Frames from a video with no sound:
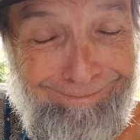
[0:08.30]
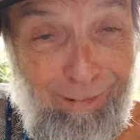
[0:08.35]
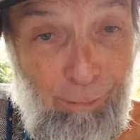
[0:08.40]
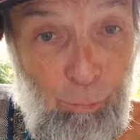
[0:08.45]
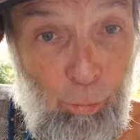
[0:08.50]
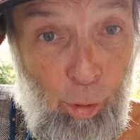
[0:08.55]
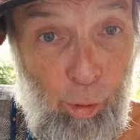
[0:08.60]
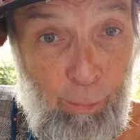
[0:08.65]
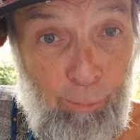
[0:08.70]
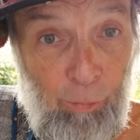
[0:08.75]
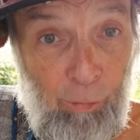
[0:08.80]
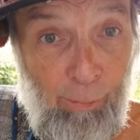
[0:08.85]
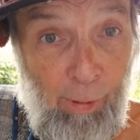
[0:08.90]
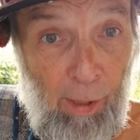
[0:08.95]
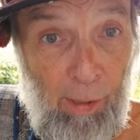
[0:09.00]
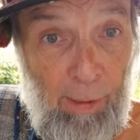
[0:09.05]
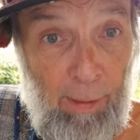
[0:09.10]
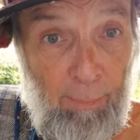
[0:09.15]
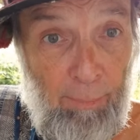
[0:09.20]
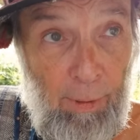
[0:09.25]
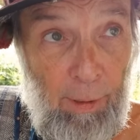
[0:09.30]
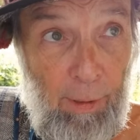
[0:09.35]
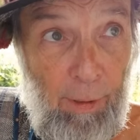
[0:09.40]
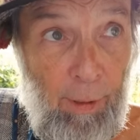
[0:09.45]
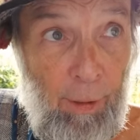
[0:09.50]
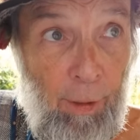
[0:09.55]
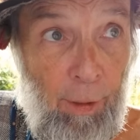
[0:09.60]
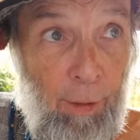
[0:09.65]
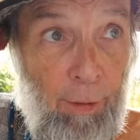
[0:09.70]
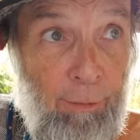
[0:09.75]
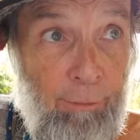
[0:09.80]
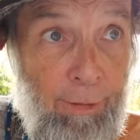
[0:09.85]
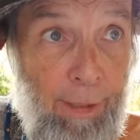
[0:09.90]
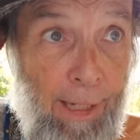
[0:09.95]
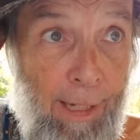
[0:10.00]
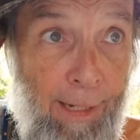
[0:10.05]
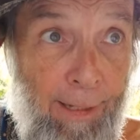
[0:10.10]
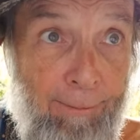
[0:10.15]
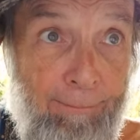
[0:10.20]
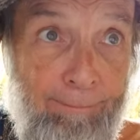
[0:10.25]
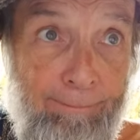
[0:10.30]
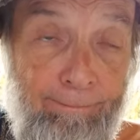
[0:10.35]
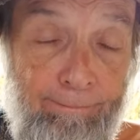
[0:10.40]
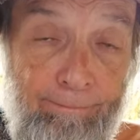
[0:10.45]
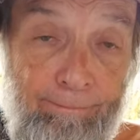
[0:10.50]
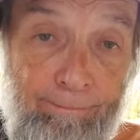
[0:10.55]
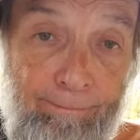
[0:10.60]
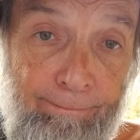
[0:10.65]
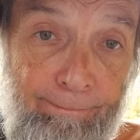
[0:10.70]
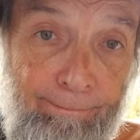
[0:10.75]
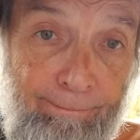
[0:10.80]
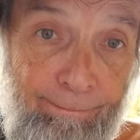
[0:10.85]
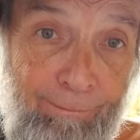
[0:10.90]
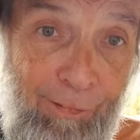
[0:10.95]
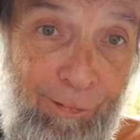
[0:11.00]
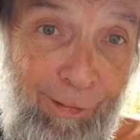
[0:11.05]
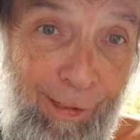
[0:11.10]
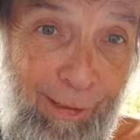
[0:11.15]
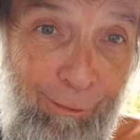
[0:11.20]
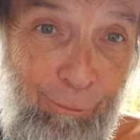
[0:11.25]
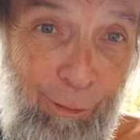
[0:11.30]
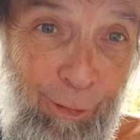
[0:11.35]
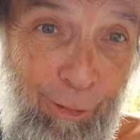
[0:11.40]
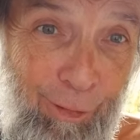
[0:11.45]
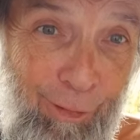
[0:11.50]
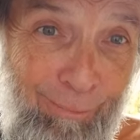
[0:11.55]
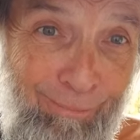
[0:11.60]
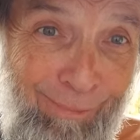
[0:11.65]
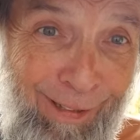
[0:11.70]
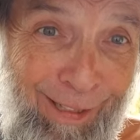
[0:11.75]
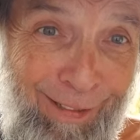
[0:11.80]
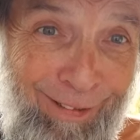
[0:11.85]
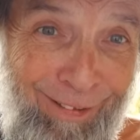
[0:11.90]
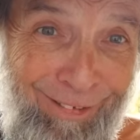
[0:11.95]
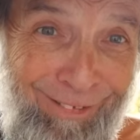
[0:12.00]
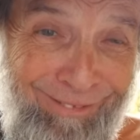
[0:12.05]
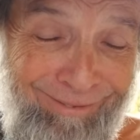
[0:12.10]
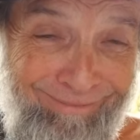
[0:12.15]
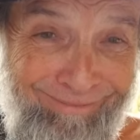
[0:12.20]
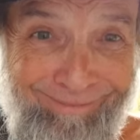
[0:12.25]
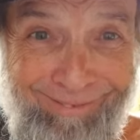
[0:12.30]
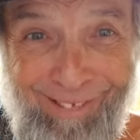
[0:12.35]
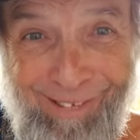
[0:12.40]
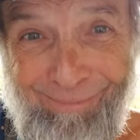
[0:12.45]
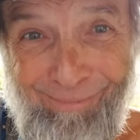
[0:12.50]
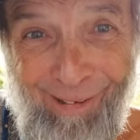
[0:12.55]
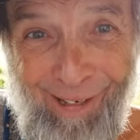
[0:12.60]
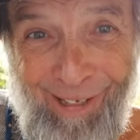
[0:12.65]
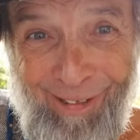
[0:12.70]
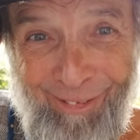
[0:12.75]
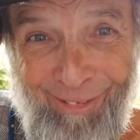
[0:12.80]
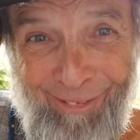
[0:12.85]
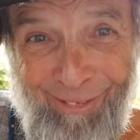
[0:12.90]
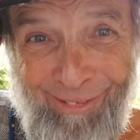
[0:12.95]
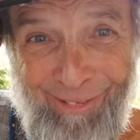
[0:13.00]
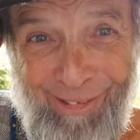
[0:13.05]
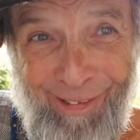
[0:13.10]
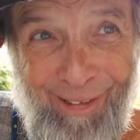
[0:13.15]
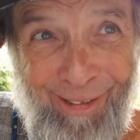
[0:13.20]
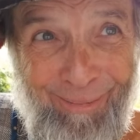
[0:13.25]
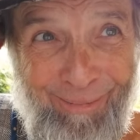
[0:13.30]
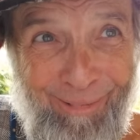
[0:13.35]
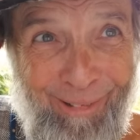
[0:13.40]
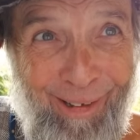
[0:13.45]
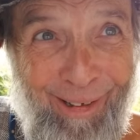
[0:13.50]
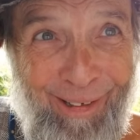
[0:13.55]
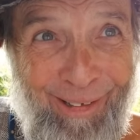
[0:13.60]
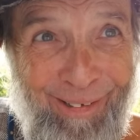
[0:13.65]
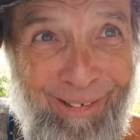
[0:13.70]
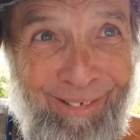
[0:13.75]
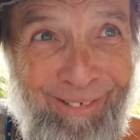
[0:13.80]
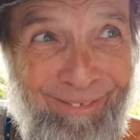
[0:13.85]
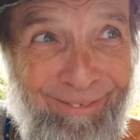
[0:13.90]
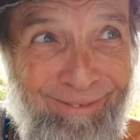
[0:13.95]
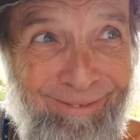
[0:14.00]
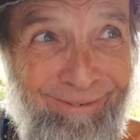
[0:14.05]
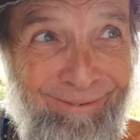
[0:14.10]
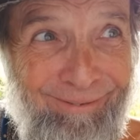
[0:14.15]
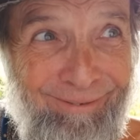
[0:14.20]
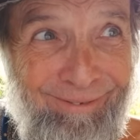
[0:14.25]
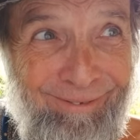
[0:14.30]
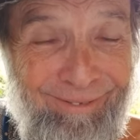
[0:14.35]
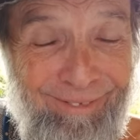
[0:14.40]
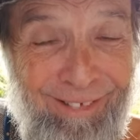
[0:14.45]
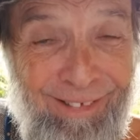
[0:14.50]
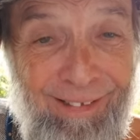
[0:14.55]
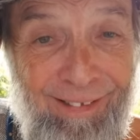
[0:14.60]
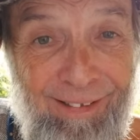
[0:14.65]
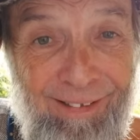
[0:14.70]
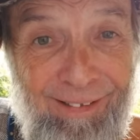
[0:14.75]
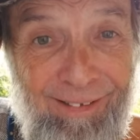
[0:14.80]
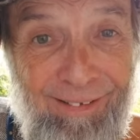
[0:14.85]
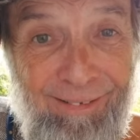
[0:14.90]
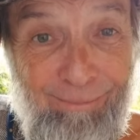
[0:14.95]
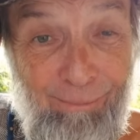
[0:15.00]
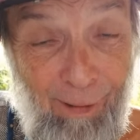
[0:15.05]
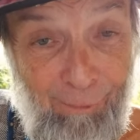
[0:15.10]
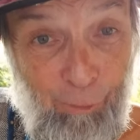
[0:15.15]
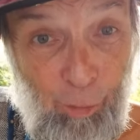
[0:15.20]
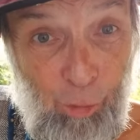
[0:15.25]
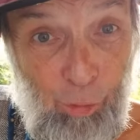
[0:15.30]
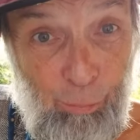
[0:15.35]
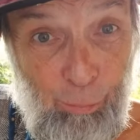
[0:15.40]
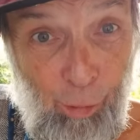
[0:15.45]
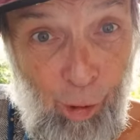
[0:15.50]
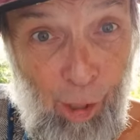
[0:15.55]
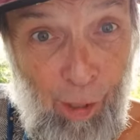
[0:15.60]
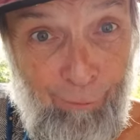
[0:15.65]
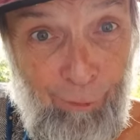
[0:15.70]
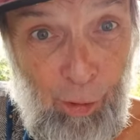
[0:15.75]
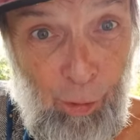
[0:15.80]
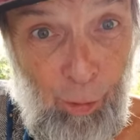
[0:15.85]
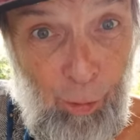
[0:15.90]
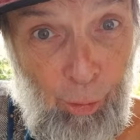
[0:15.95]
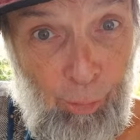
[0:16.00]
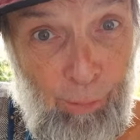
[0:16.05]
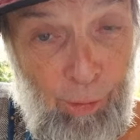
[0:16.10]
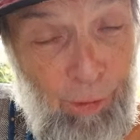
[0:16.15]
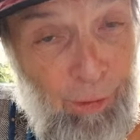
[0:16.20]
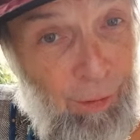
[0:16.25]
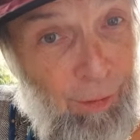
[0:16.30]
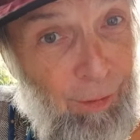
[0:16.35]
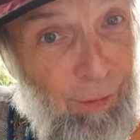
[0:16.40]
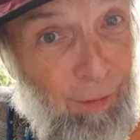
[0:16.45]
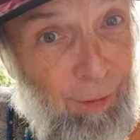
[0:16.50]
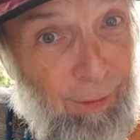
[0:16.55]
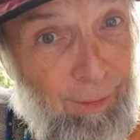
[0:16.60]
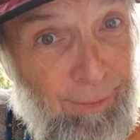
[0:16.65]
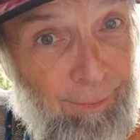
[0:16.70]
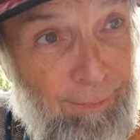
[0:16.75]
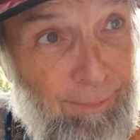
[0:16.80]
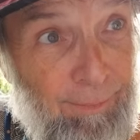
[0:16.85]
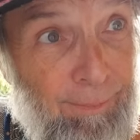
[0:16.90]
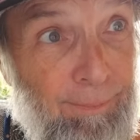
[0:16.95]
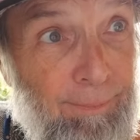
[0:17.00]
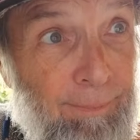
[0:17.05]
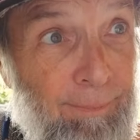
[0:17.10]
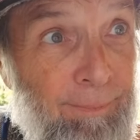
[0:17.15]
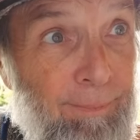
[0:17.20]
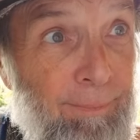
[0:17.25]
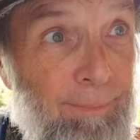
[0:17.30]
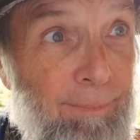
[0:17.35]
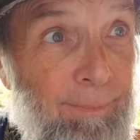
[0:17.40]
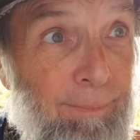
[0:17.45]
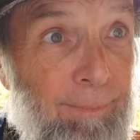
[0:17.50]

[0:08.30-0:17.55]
Warms my hippie heart, yeah. Just like with Camilo and my old typewriter. My first private home in India.